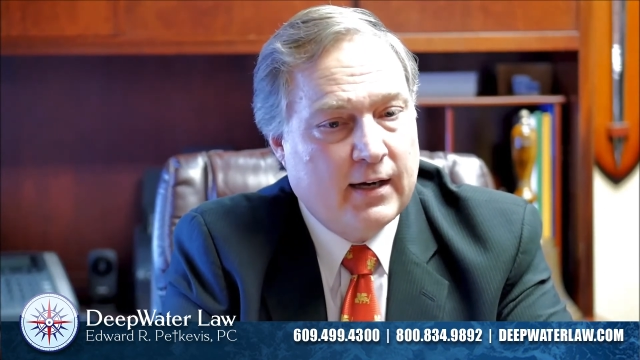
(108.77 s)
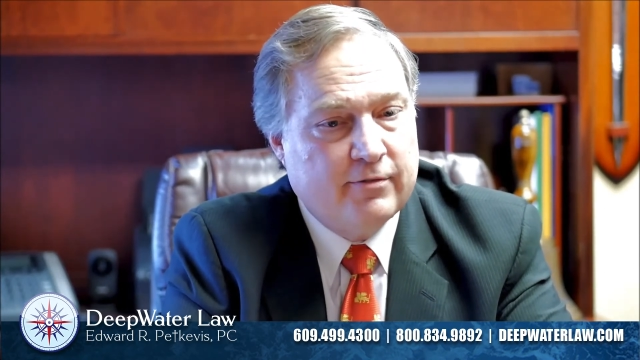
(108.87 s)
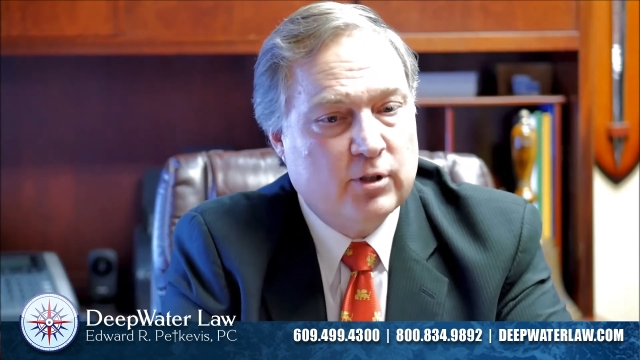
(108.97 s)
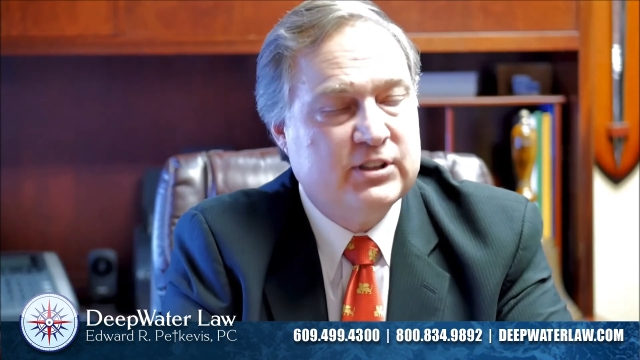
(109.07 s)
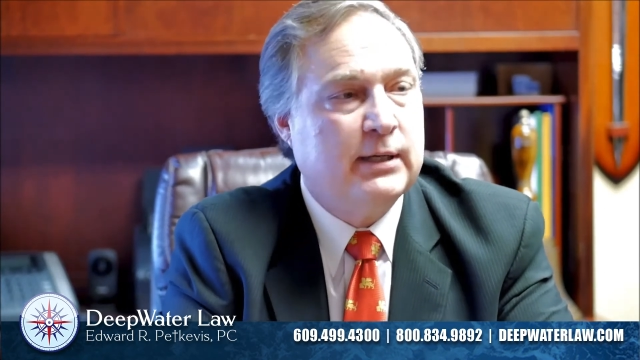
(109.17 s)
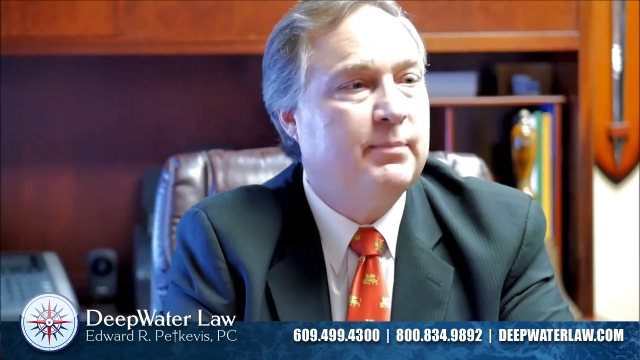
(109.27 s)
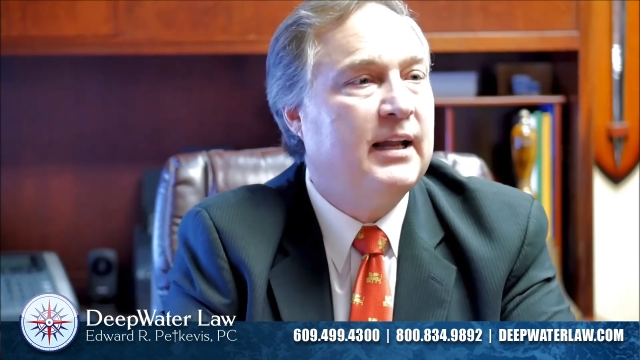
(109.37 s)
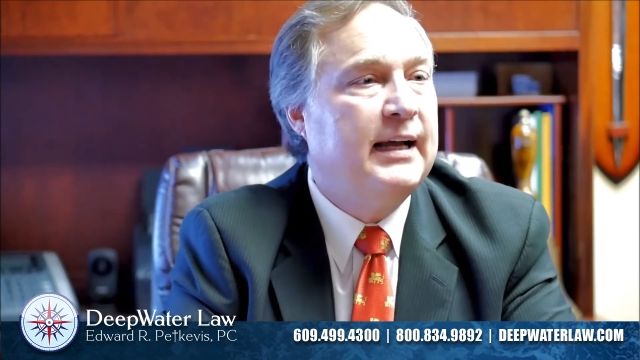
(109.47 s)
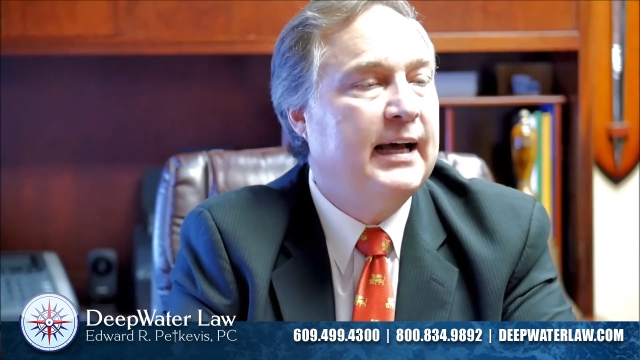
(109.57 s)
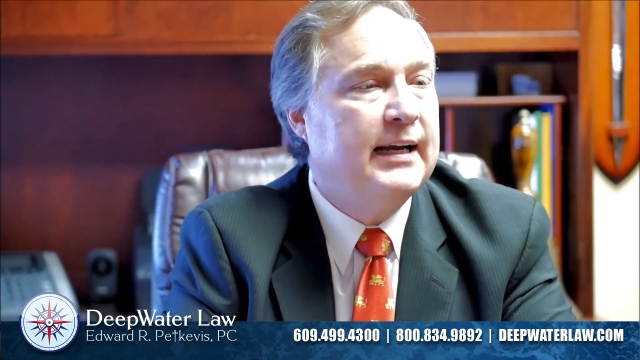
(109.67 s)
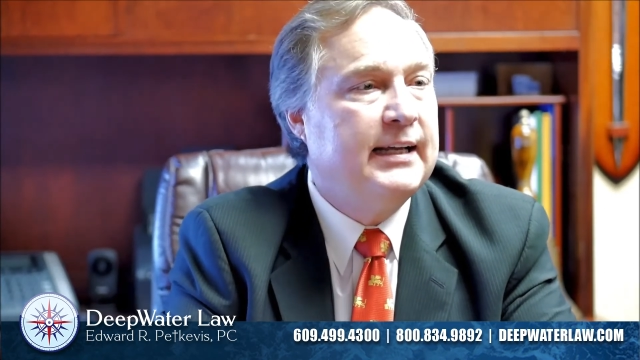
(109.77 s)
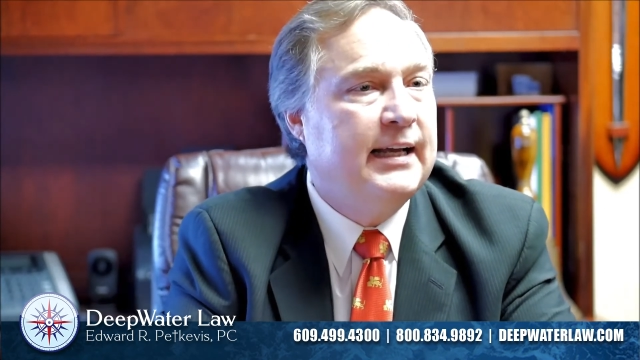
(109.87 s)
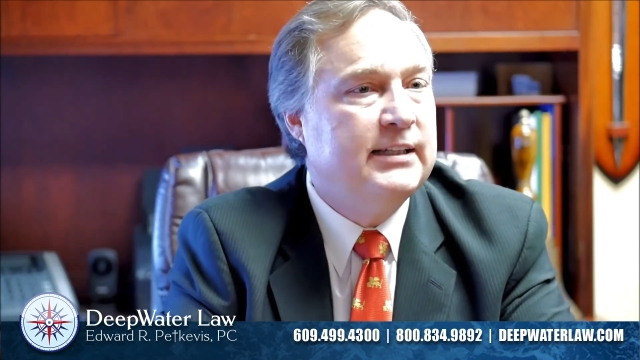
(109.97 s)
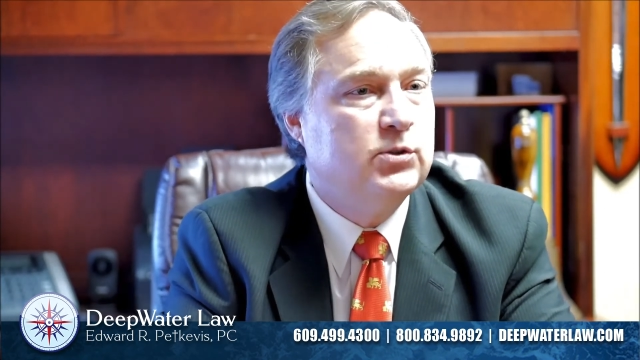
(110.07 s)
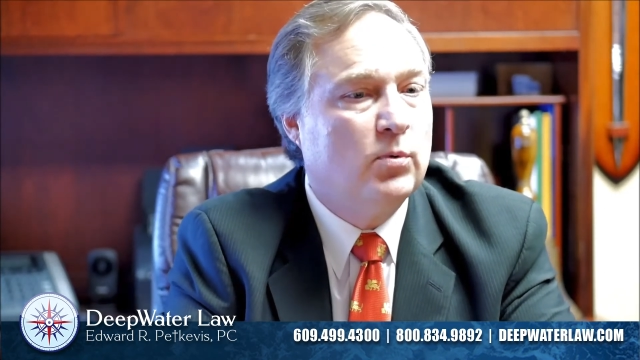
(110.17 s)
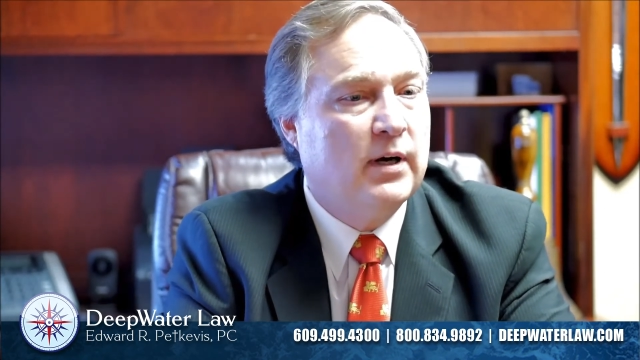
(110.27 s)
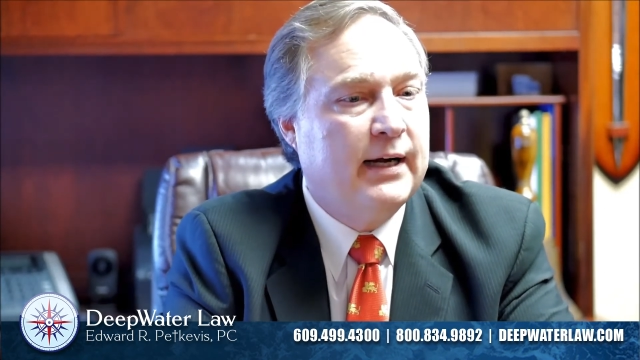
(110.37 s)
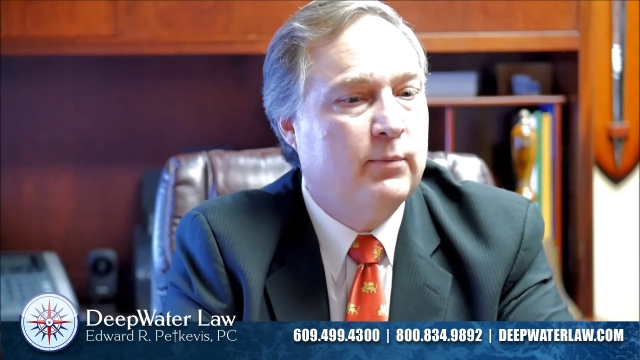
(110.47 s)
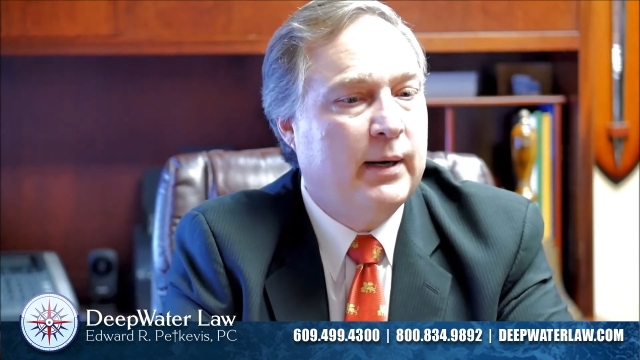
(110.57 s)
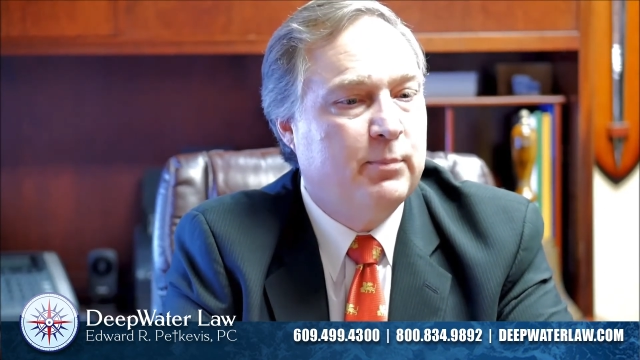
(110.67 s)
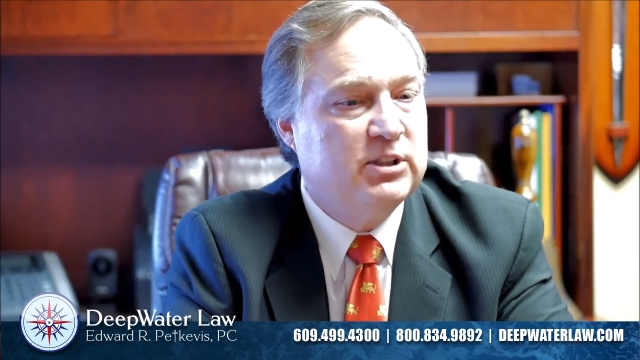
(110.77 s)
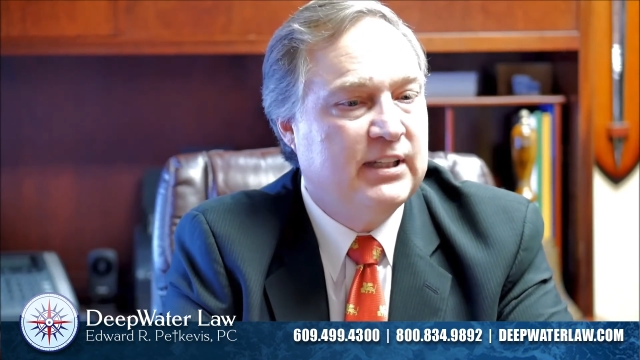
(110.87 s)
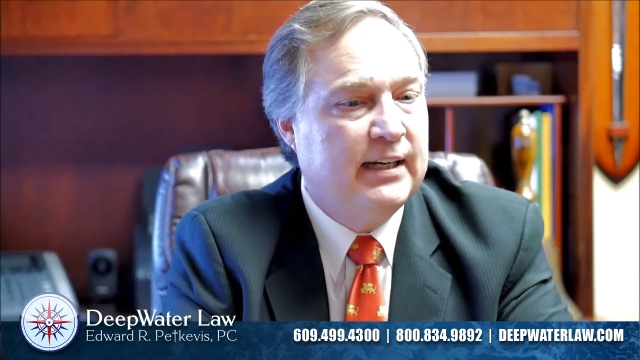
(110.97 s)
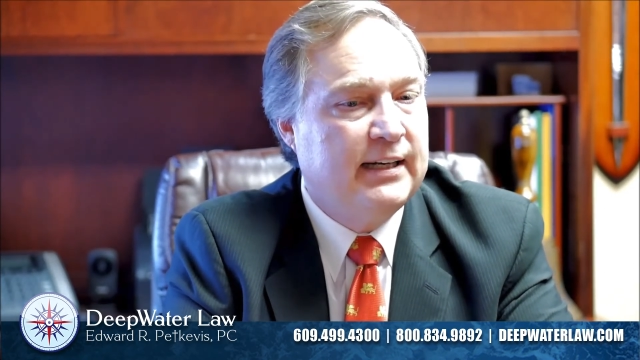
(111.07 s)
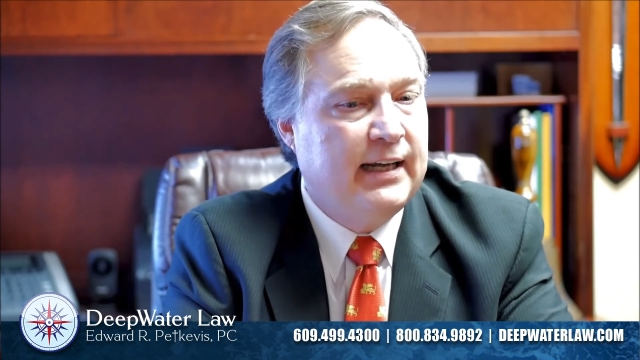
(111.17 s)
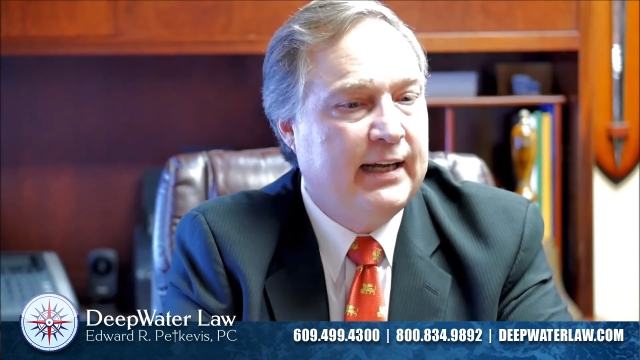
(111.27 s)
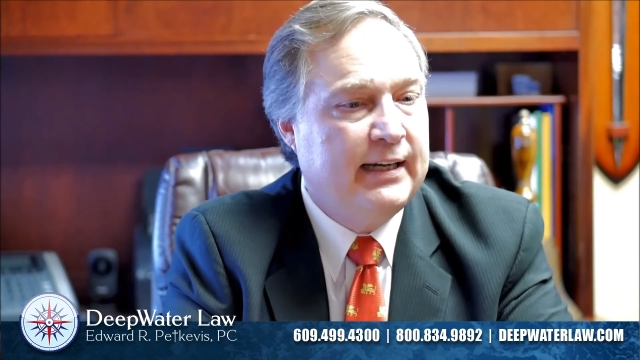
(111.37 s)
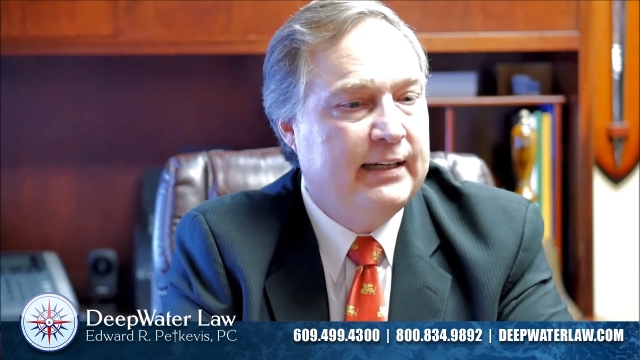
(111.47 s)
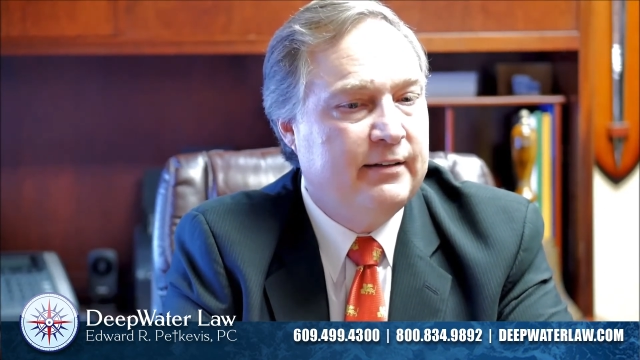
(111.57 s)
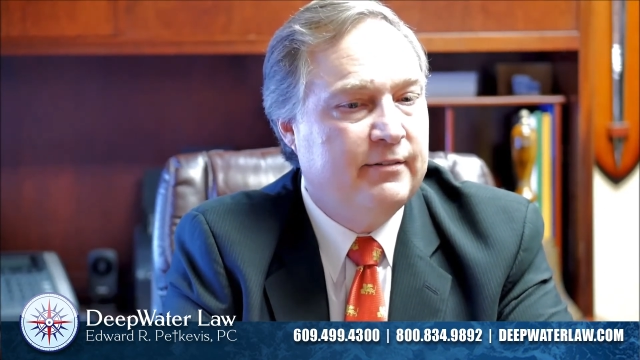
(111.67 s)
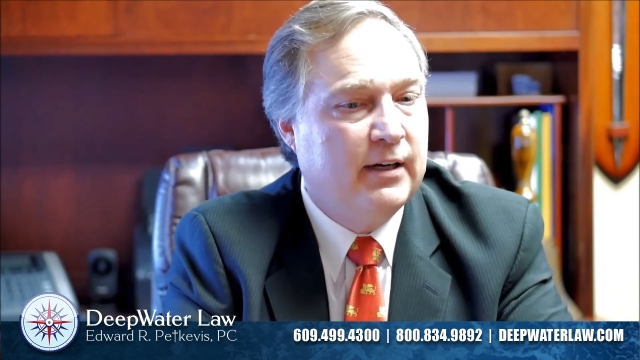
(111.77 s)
For example, I had a case where I represented a